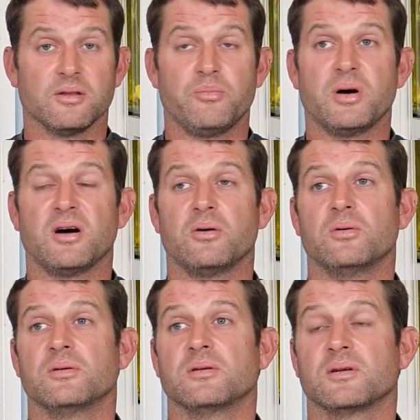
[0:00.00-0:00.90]

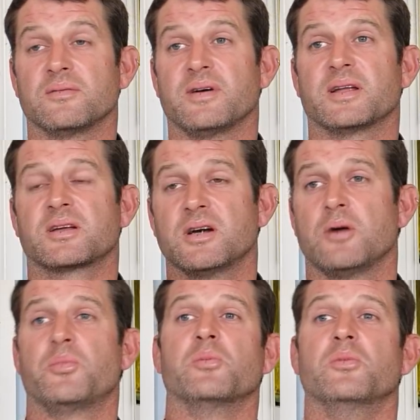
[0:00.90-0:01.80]
pole, and I've had a
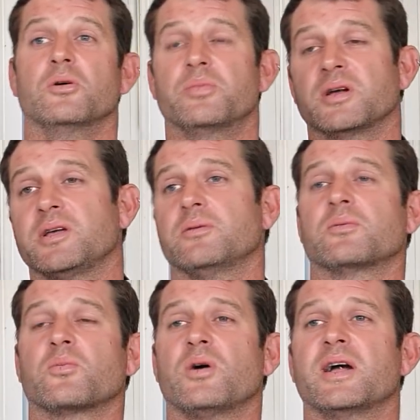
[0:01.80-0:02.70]
couple more, but you
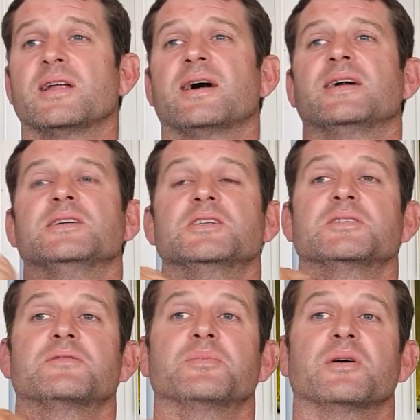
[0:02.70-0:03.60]
were waiting ages
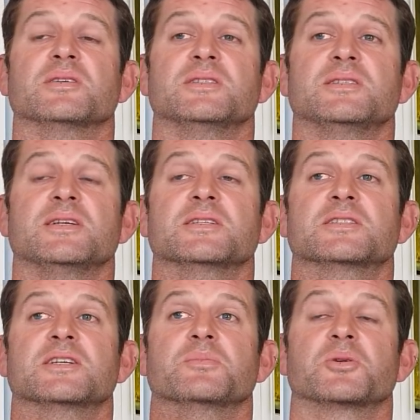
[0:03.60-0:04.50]
for bites. It didn't
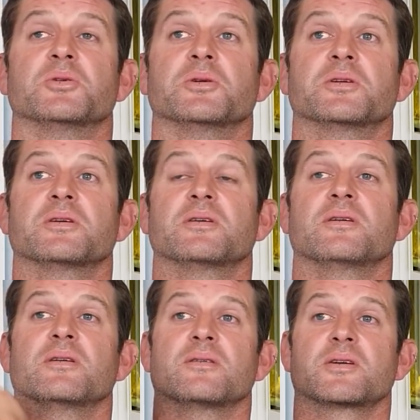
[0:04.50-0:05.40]
seem good.
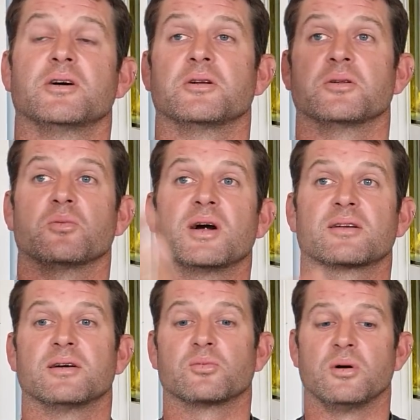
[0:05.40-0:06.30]
Gone on the
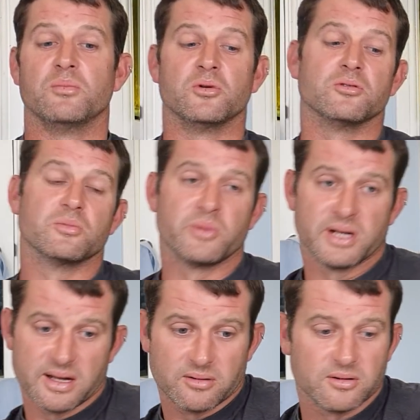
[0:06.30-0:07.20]
waggler, had one more, and we're
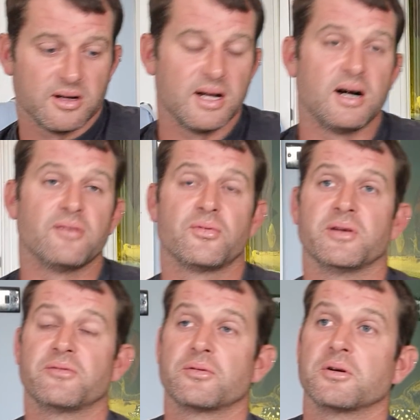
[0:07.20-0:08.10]
now like halfway
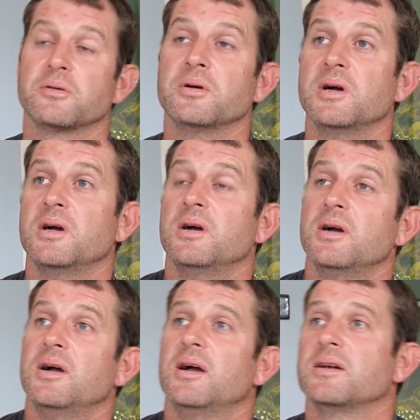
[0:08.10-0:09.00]
through.
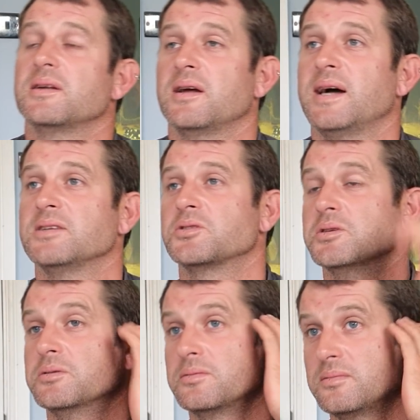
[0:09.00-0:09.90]
And
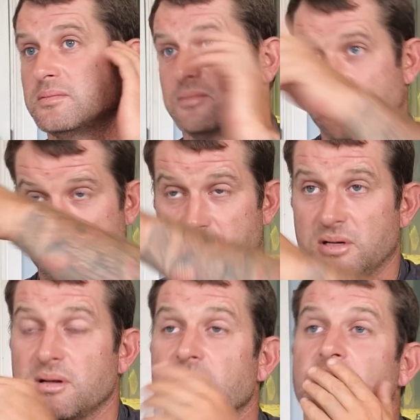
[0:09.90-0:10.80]
Andrew
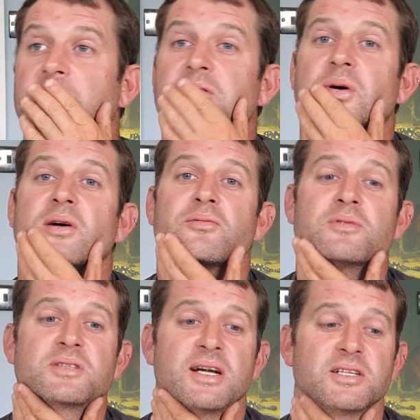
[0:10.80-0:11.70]
on 12
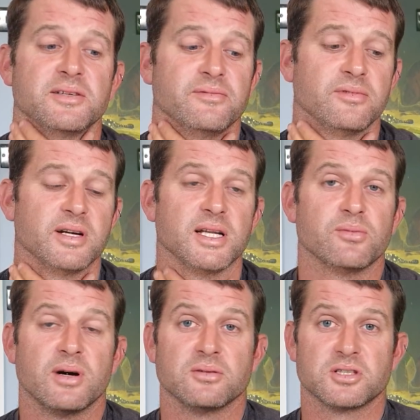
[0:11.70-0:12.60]
was catching really
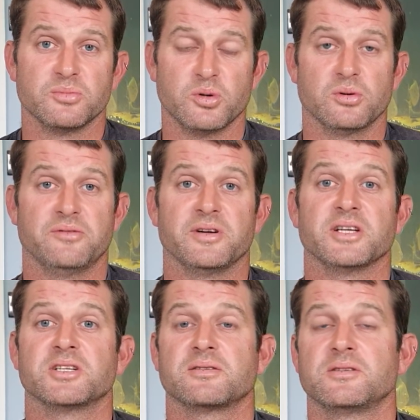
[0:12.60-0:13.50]
well, smaller
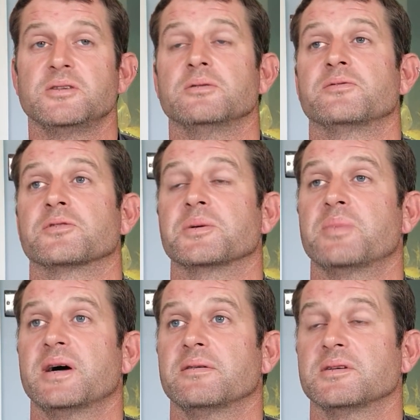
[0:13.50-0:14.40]
fish, 2 and 3
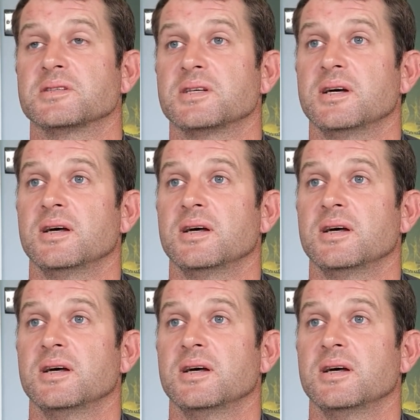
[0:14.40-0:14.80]
pounders.